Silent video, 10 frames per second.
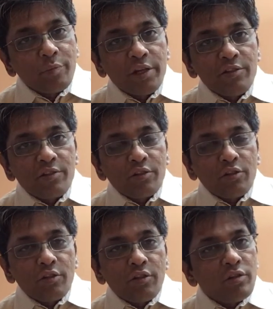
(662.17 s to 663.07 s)
Paints,
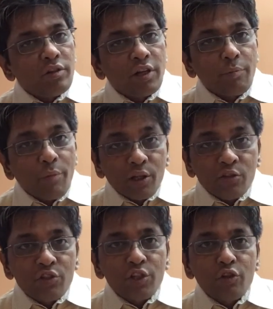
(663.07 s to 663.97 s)
a
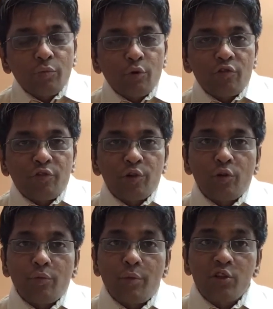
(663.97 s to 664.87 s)
must in your
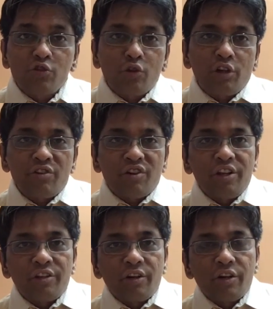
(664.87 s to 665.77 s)
portfolio, must on a
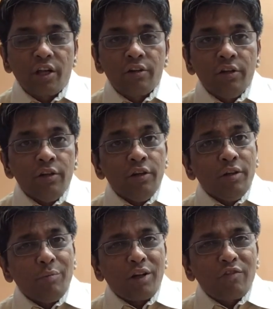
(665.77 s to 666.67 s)
trading radar.
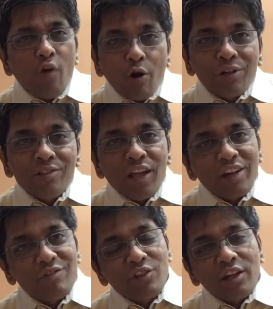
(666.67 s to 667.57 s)
But what is
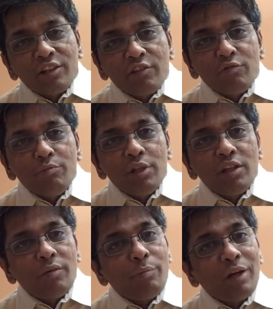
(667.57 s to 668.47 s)
that which can be
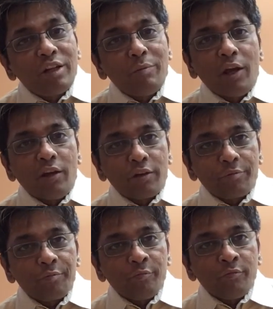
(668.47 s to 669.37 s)
a multi-bagger?
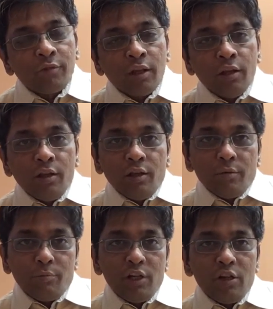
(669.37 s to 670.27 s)

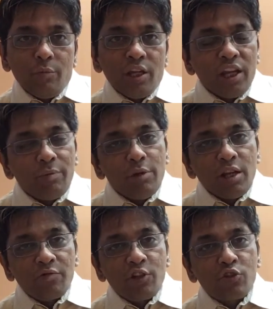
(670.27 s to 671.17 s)
Believe me,
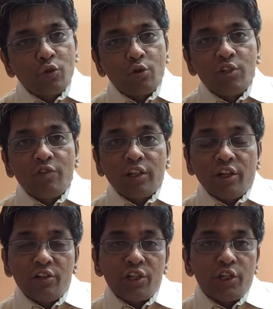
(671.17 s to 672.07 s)
NBFC stories will
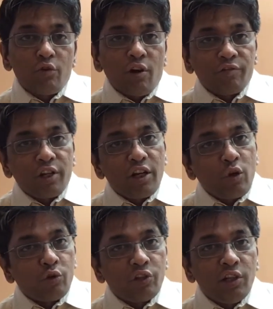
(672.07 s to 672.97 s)
continue after an
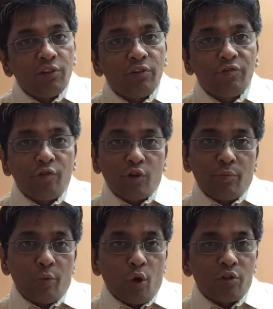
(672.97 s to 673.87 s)
oscillation for a
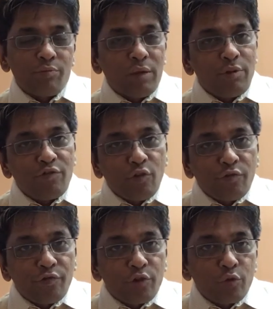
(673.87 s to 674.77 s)
pause, maybe for
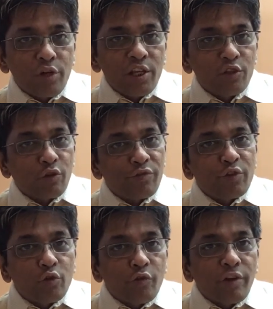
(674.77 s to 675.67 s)
few days or
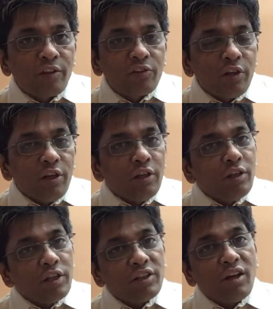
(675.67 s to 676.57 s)
few weeks.
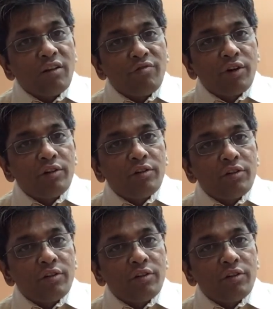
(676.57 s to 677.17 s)
The upward